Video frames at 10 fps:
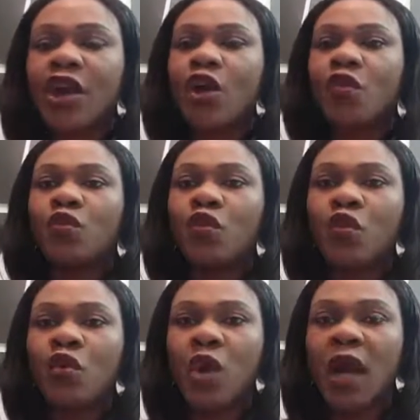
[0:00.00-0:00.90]

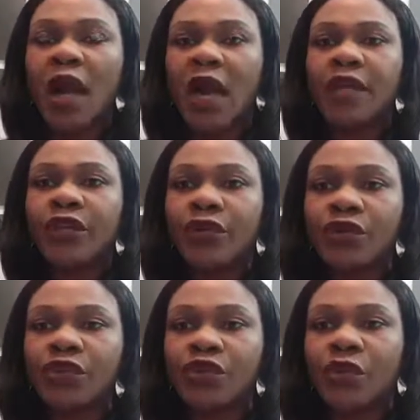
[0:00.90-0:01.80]
who are
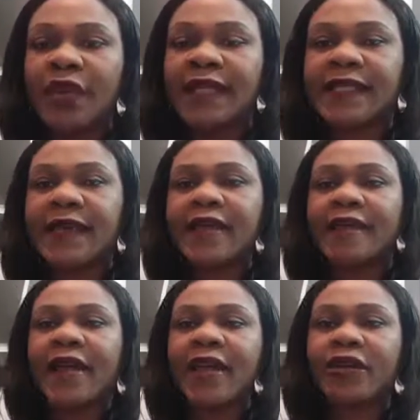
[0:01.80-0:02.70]
used to eating
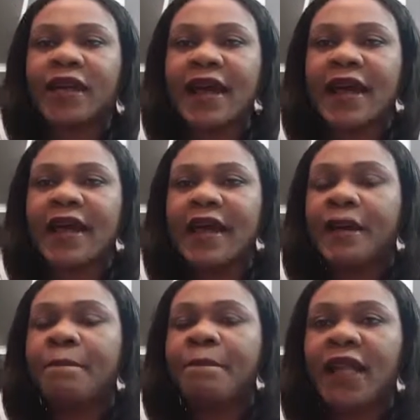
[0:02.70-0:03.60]
regular
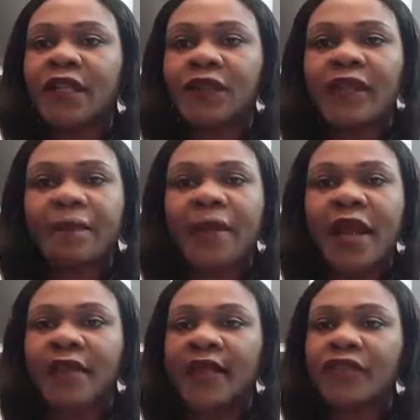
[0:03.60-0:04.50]
meals with their
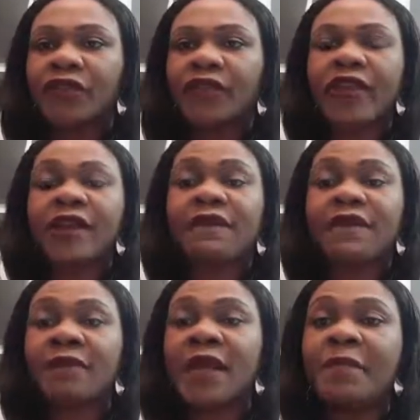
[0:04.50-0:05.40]
parents or regular
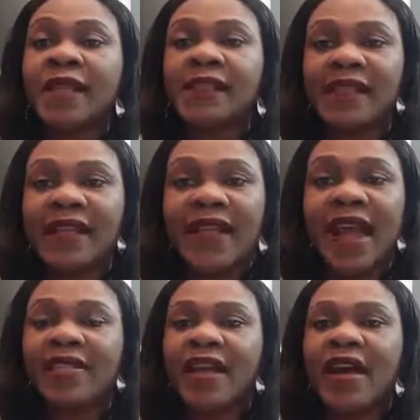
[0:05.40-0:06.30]
family meals
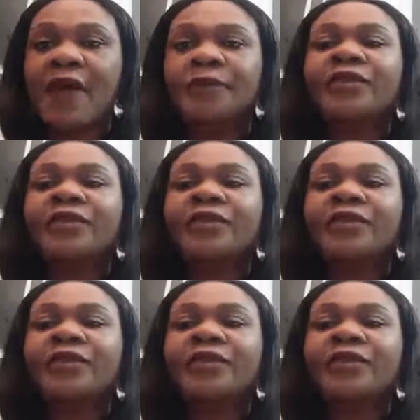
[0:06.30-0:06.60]
together